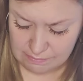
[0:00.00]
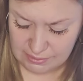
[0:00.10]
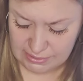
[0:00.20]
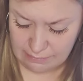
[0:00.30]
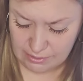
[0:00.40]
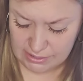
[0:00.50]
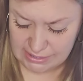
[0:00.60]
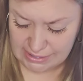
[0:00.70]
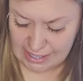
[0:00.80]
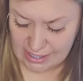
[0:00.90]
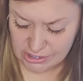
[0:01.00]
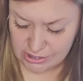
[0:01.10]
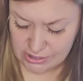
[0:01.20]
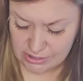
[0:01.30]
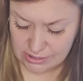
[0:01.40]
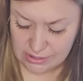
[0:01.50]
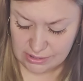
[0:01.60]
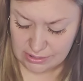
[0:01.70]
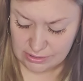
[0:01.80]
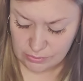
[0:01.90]
but they want to take action
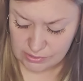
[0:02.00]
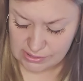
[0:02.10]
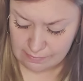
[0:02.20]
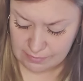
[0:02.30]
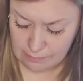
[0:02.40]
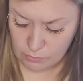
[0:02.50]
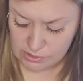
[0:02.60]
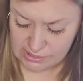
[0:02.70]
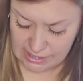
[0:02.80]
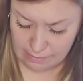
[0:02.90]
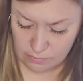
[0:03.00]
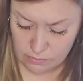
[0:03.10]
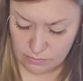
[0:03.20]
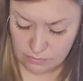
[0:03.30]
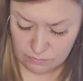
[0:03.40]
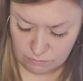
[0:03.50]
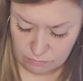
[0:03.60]
towards something more stable.